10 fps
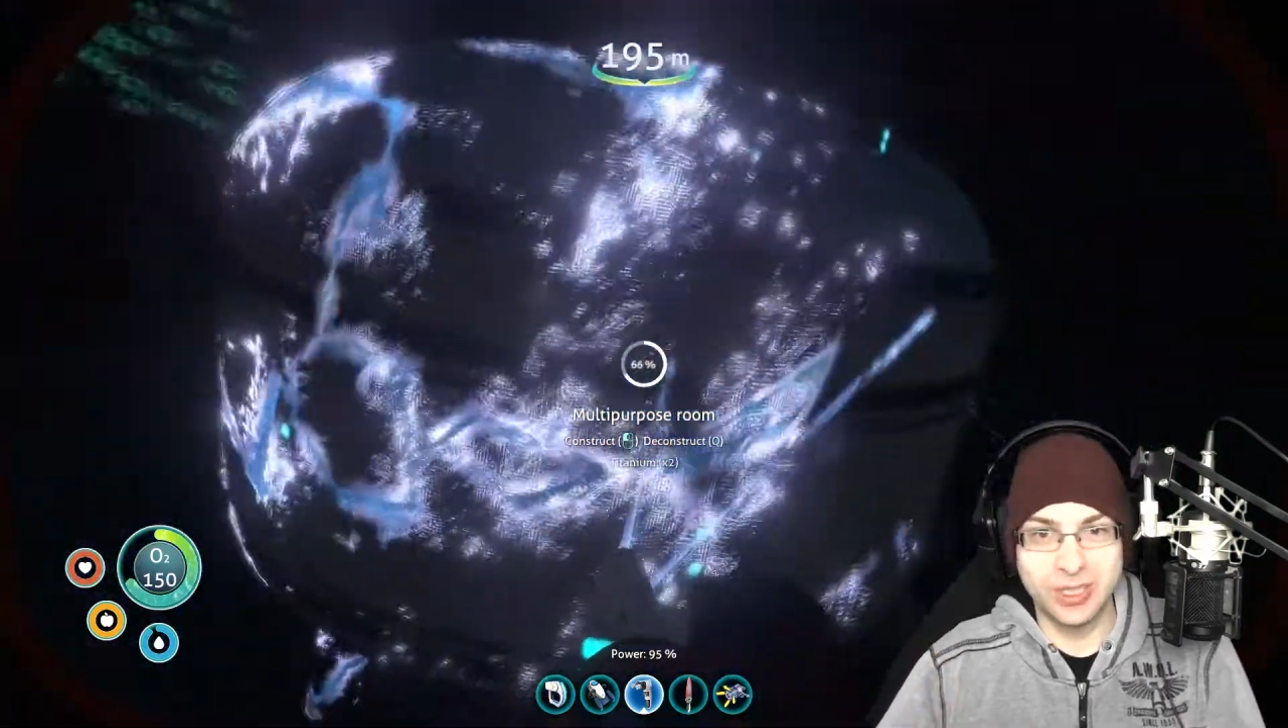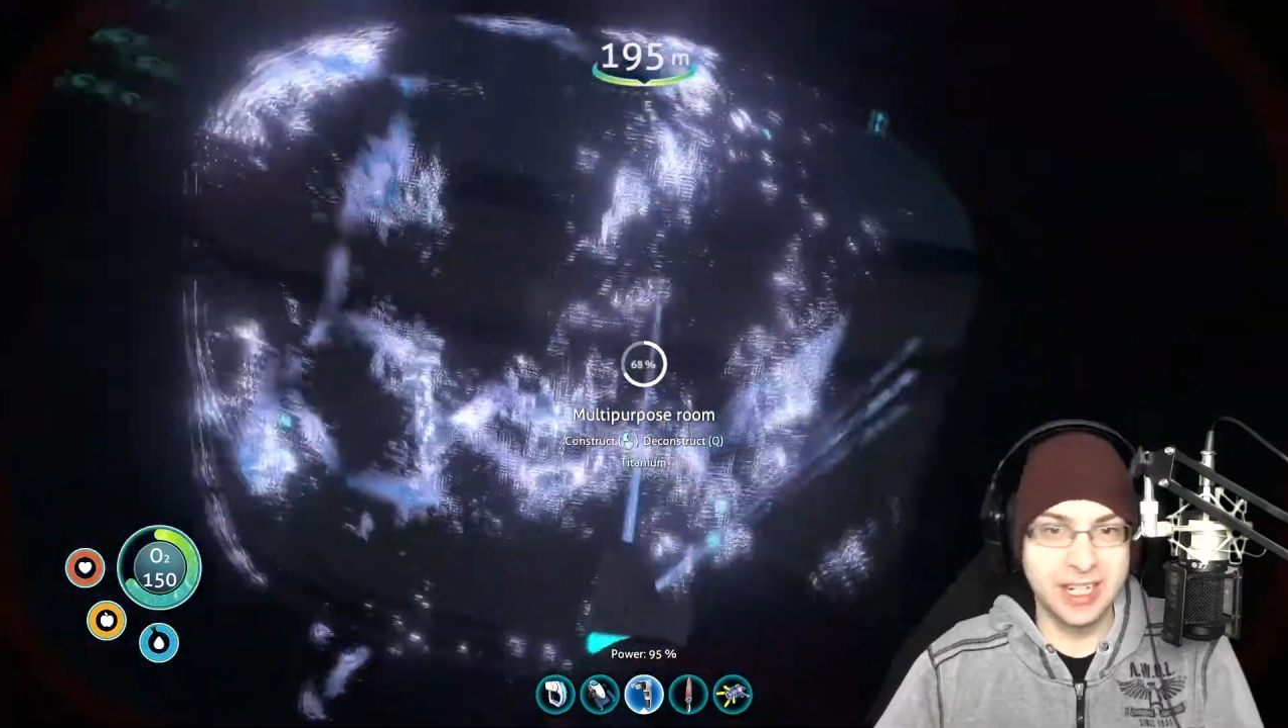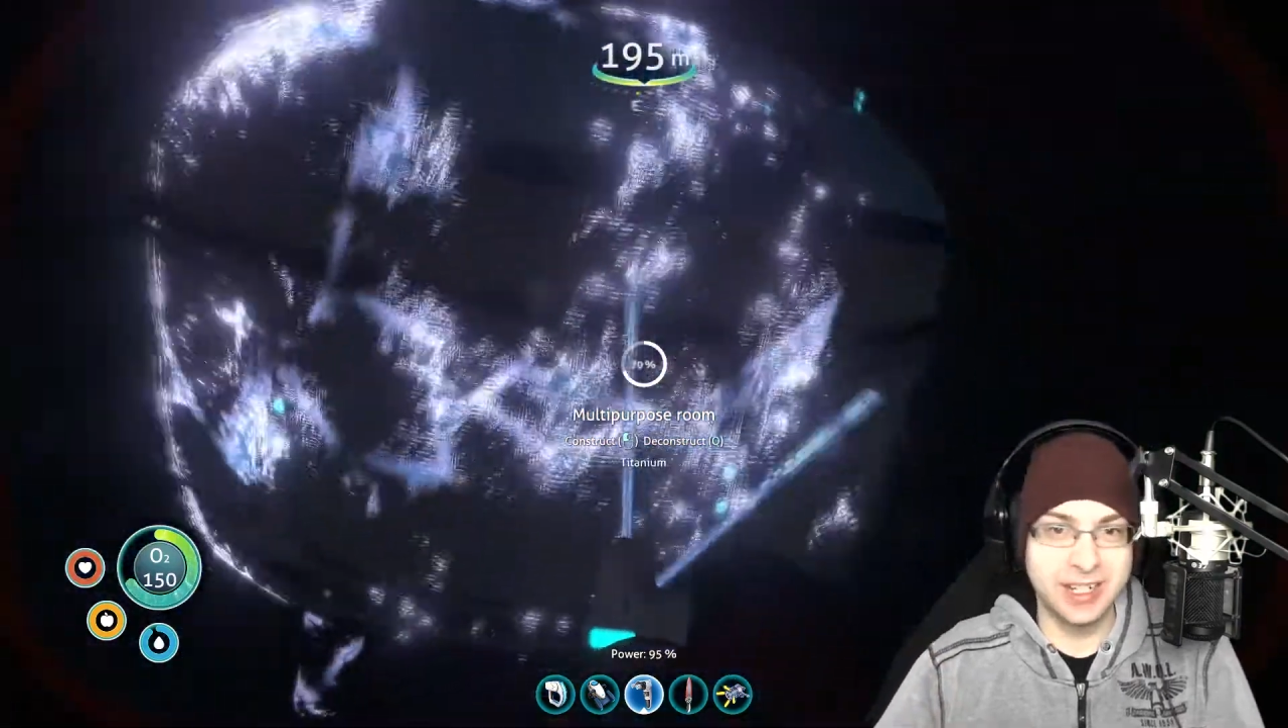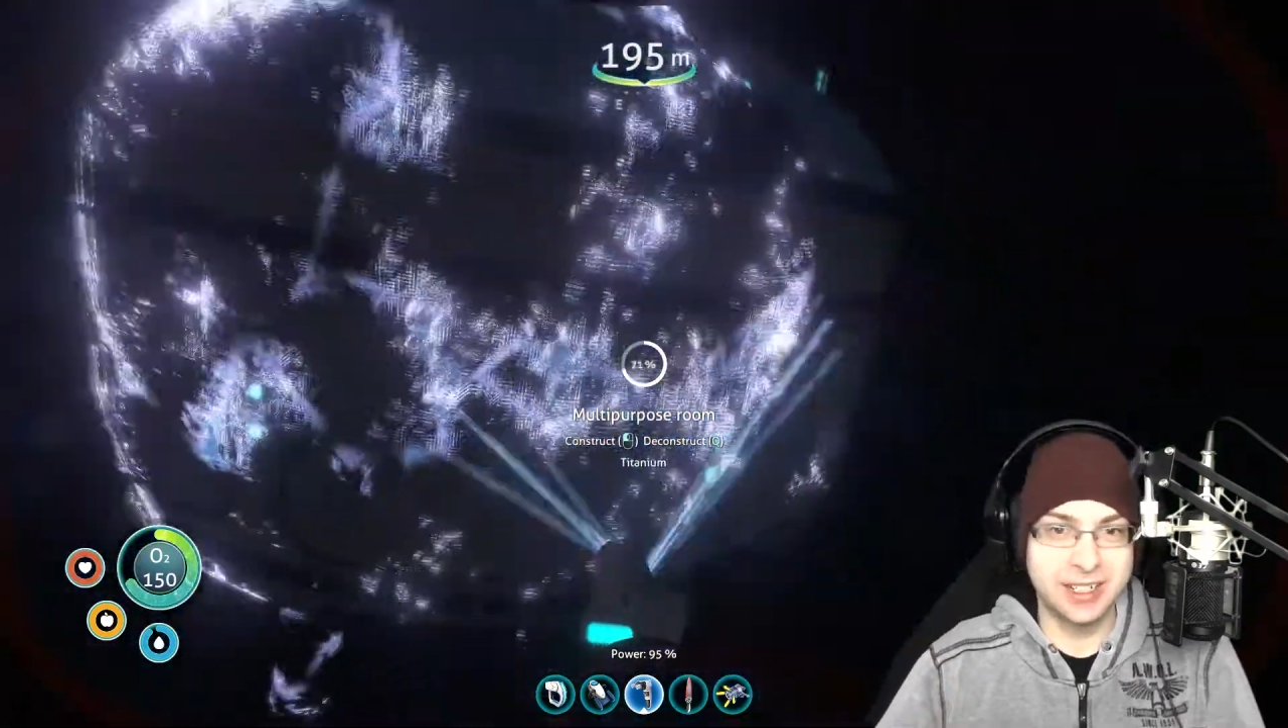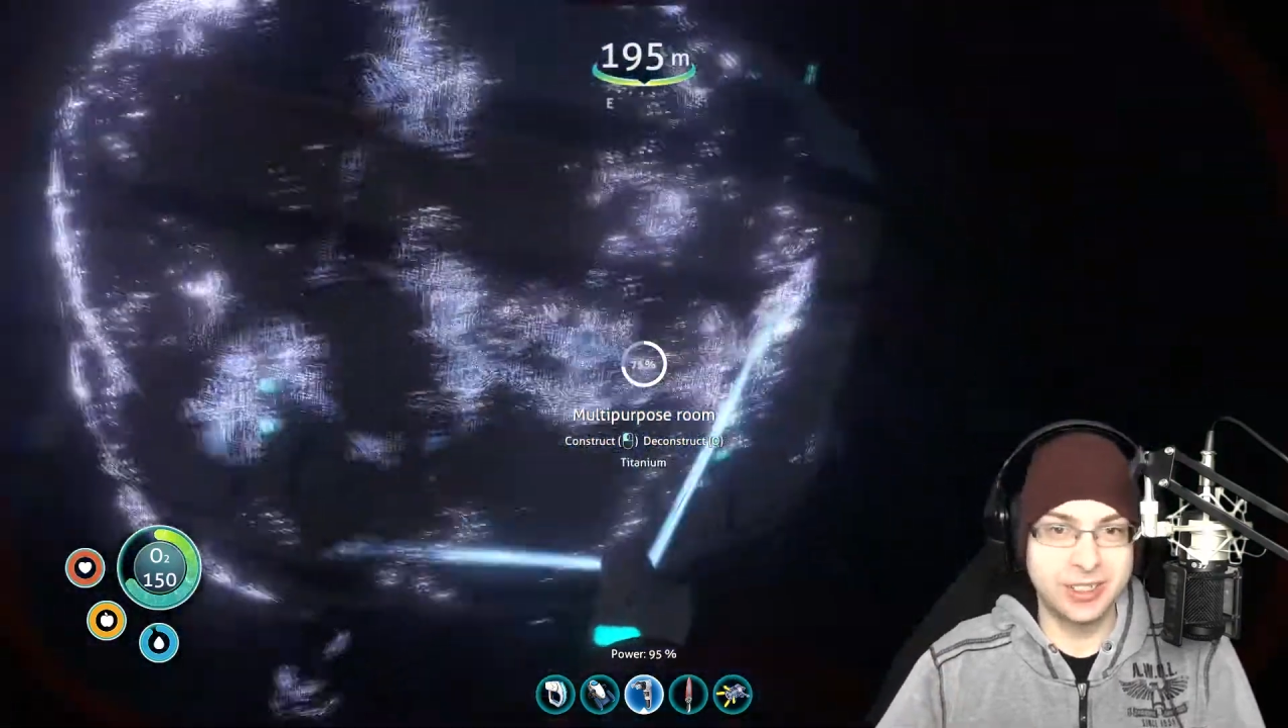
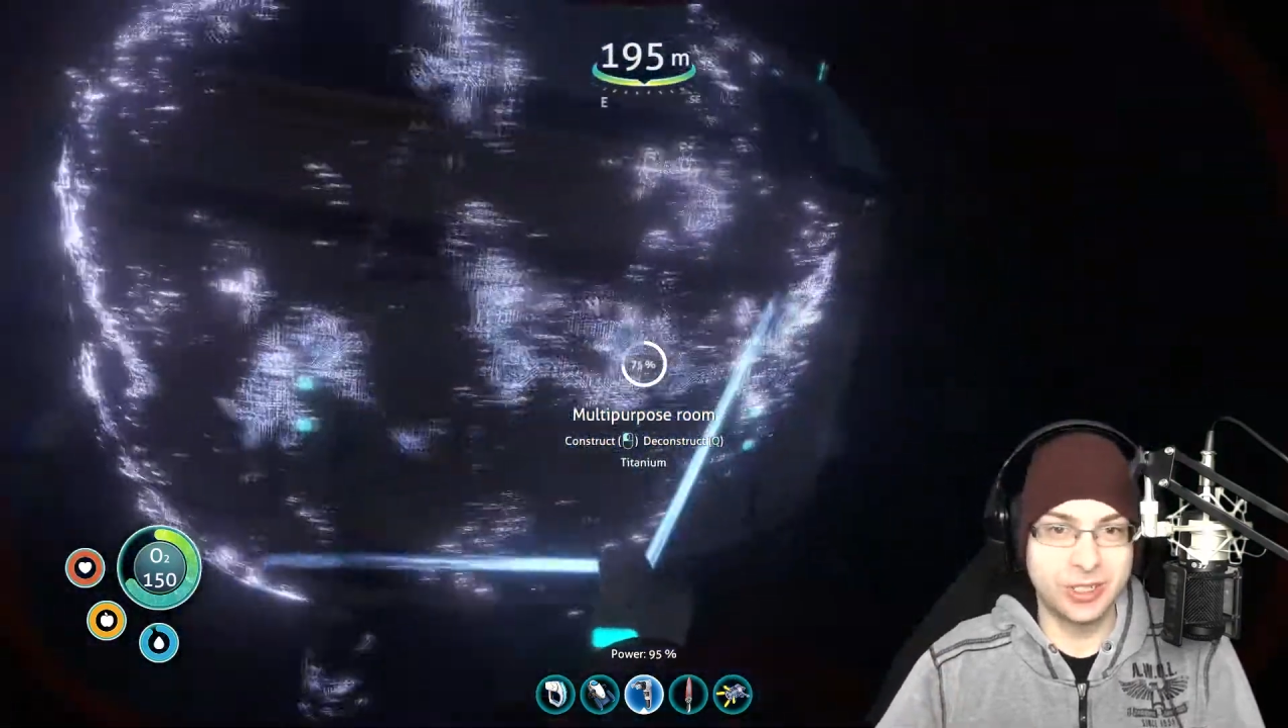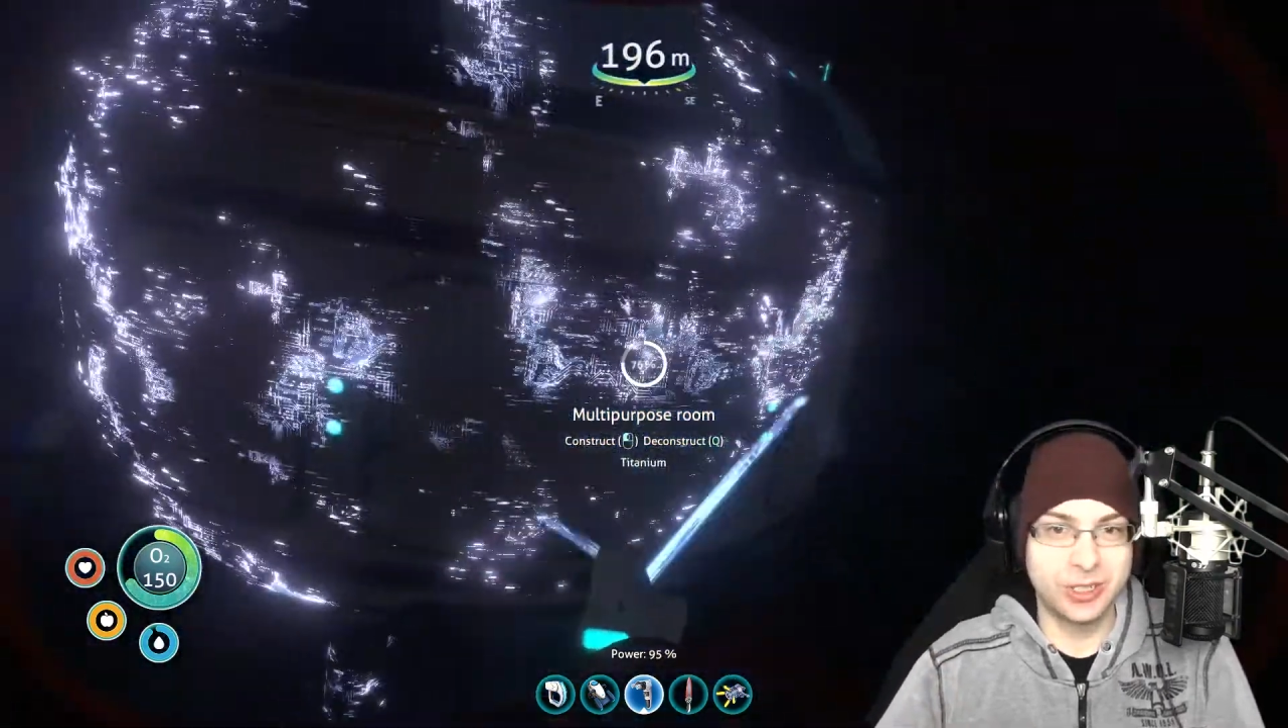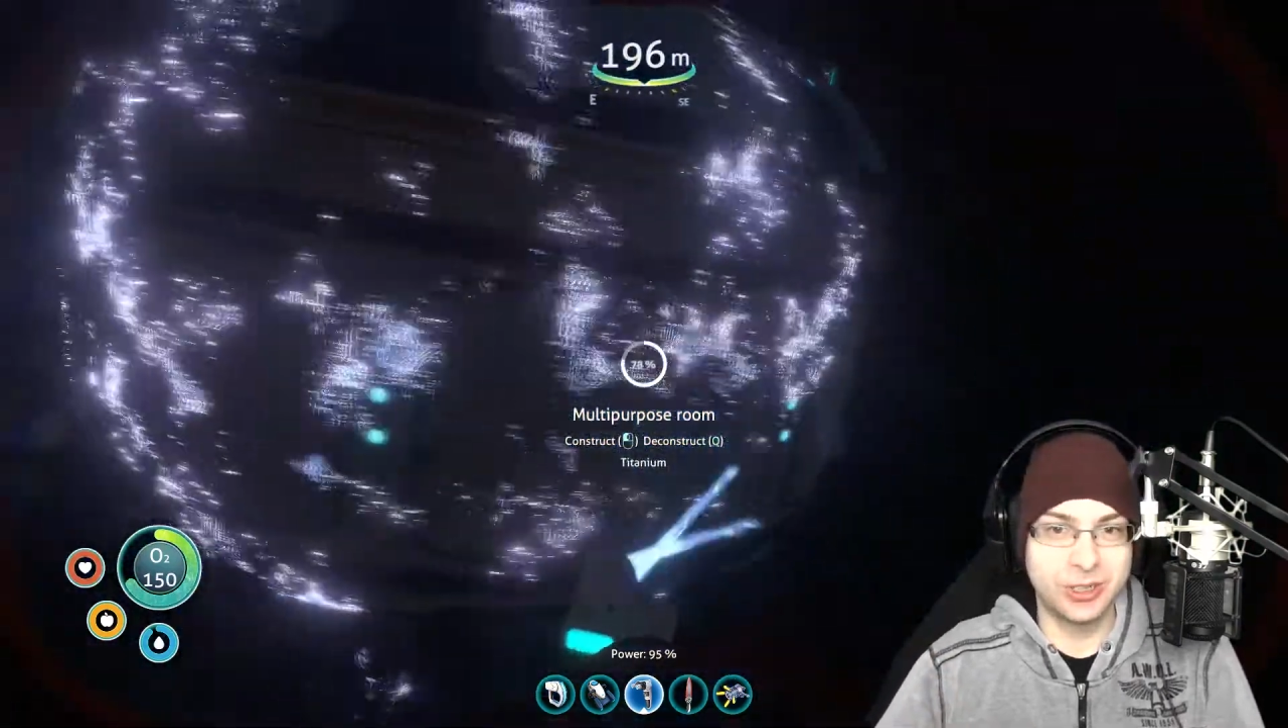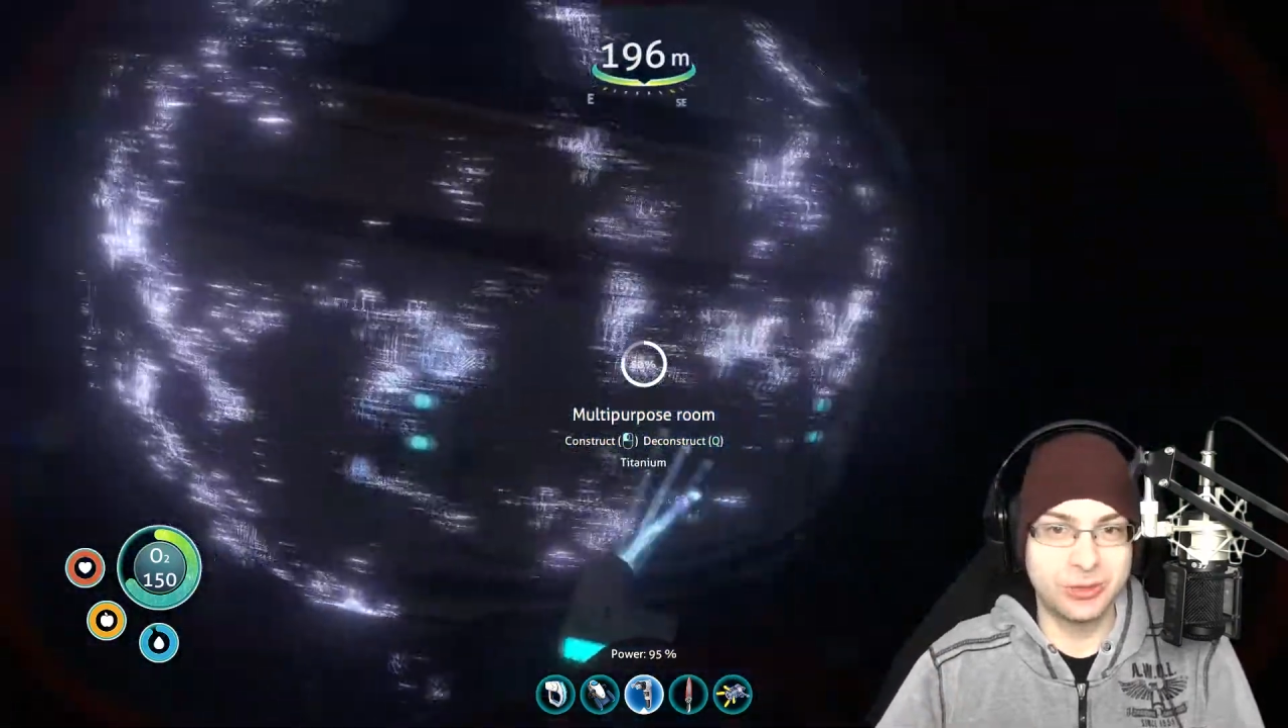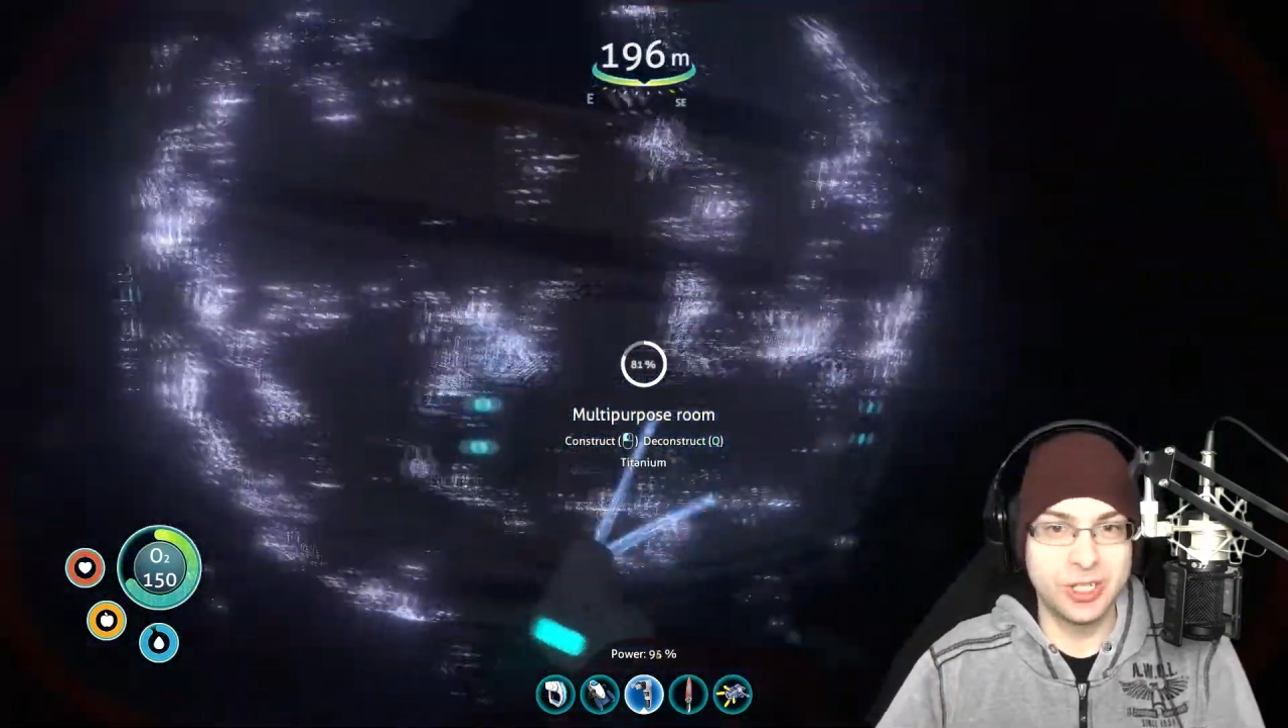character,